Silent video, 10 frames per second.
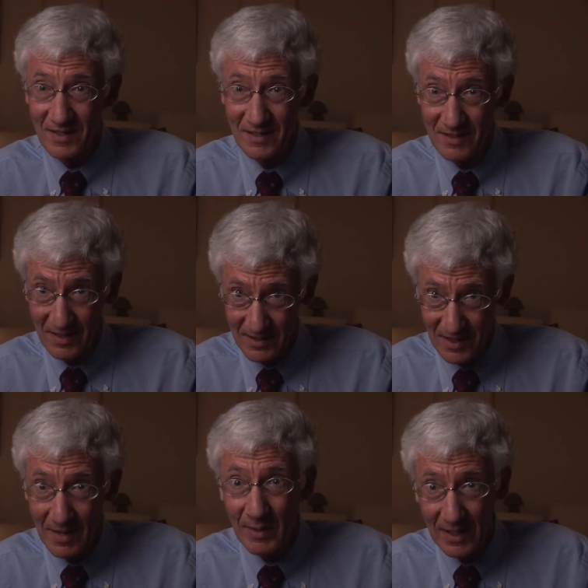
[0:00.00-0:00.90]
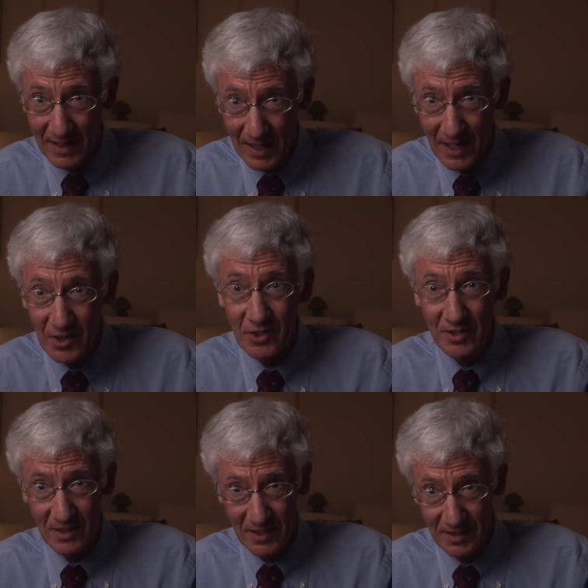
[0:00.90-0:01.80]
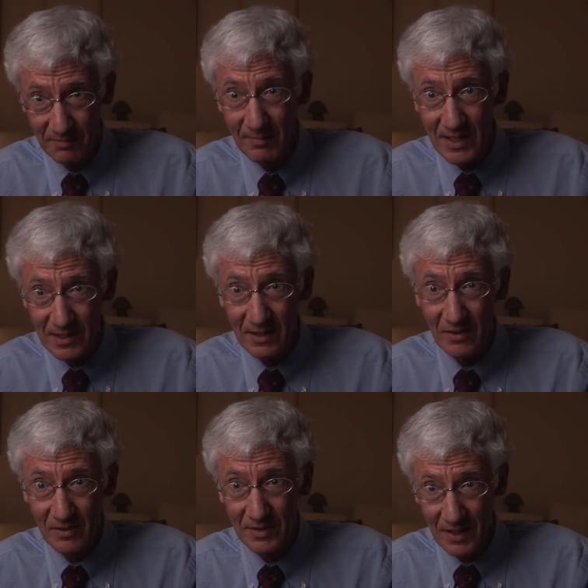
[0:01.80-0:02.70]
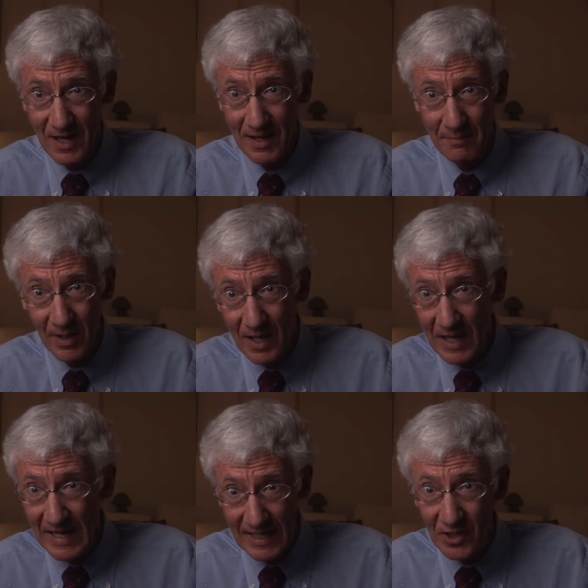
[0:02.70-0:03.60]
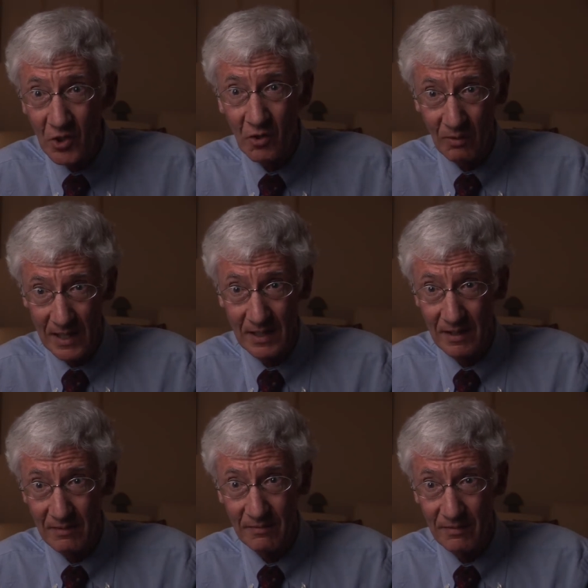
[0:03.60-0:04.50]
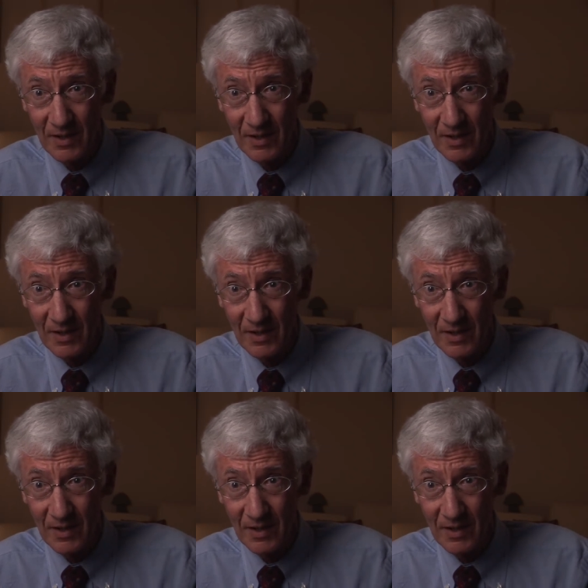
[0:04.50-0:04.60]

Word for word: that psilocybin occasions these mystical type integrative,